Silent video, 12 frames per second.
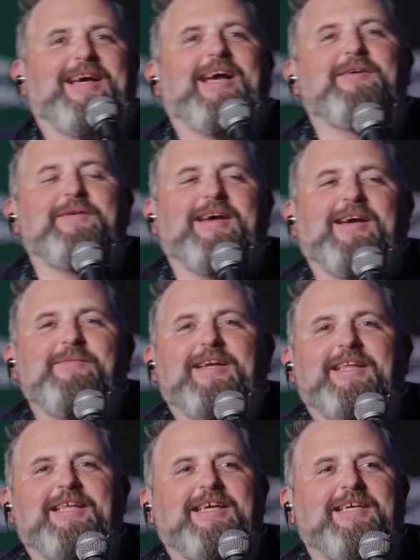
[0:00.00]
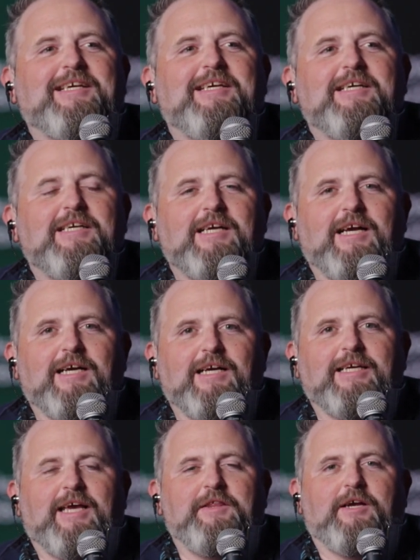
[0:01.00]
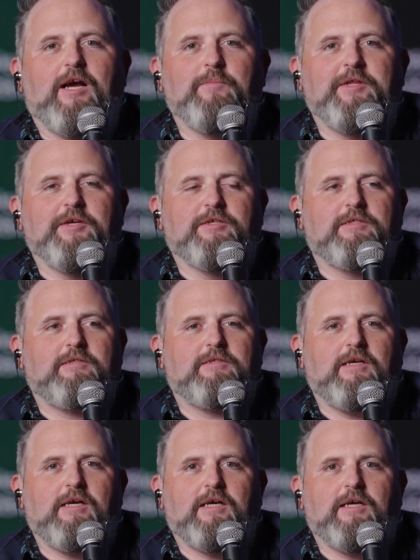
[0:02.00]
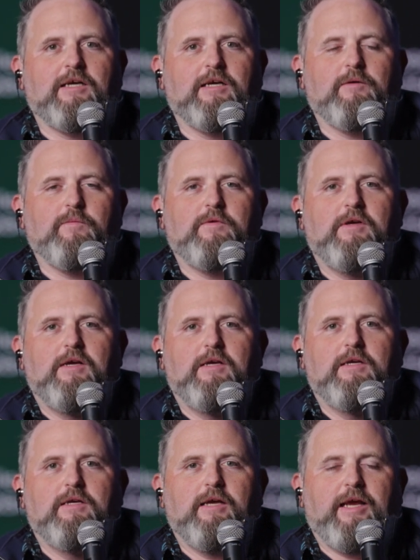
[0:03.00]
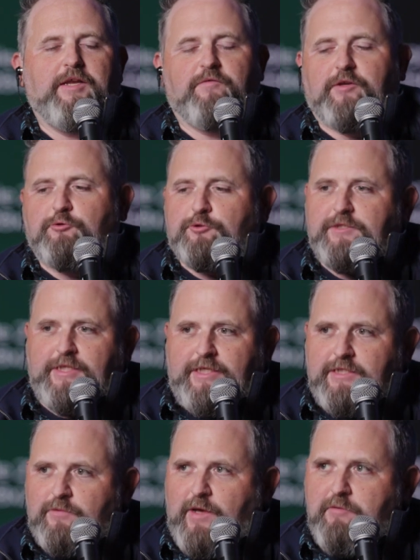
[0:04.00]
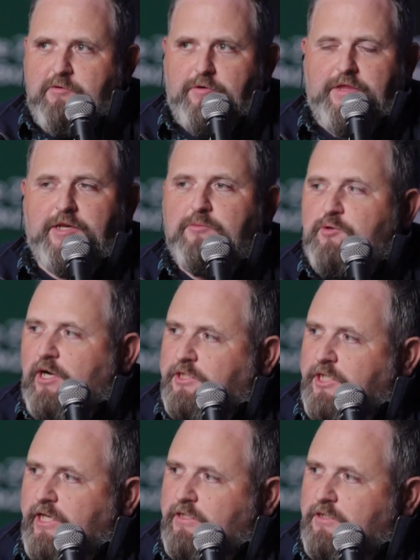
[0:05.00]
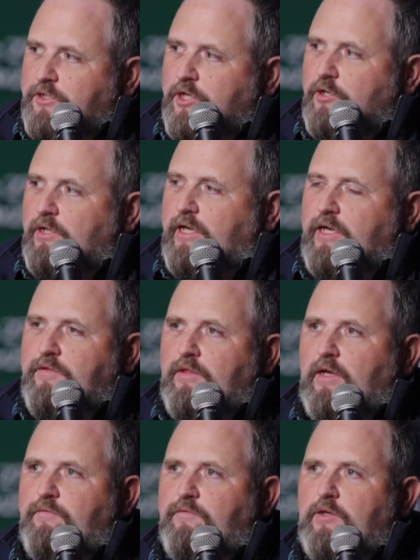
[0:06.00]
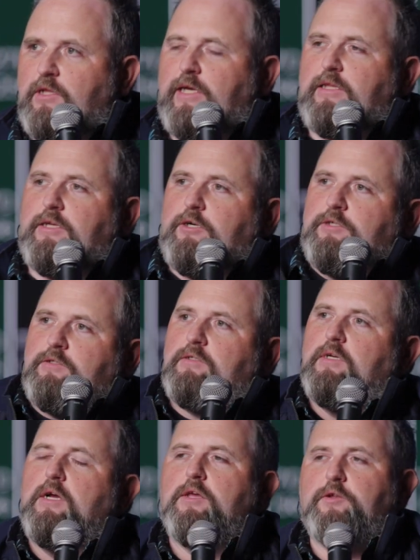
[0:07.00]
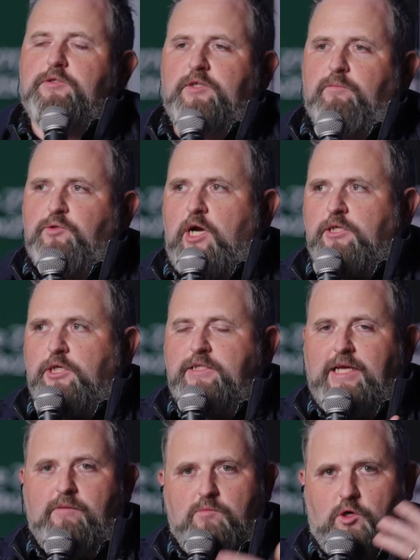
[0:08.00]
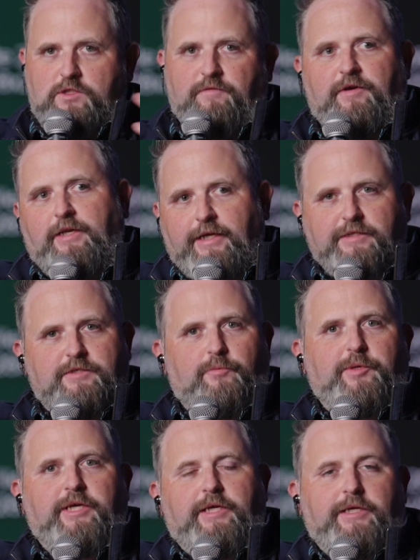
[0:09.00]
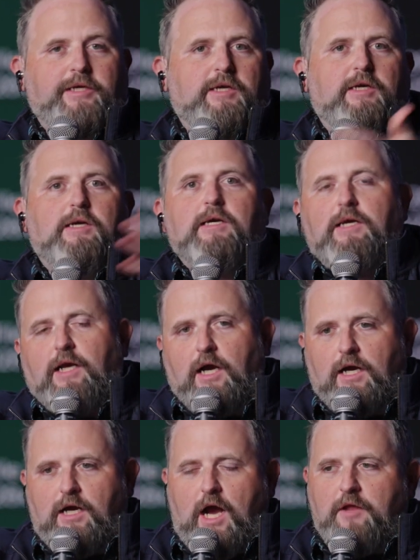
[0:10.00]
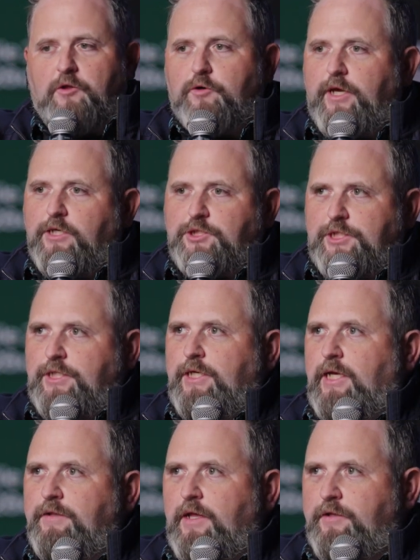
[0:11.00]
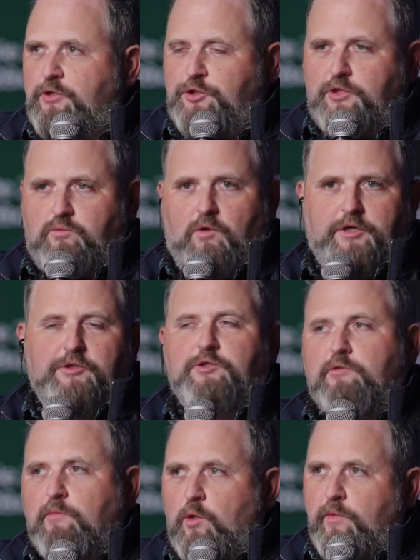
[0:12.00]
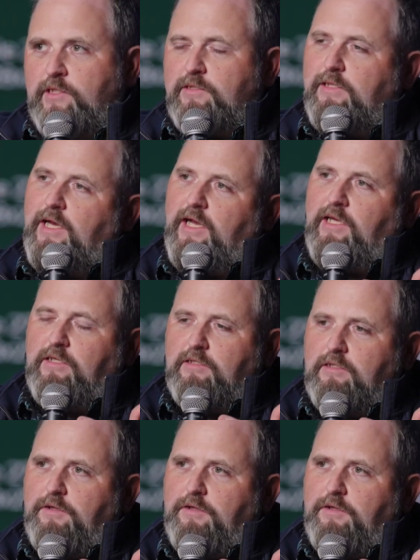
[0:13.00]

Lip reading: I think again there's individual scenes maybe within a project. Like I feel like there's some projects that most of it needs to be on location, and then there's just one or two moments that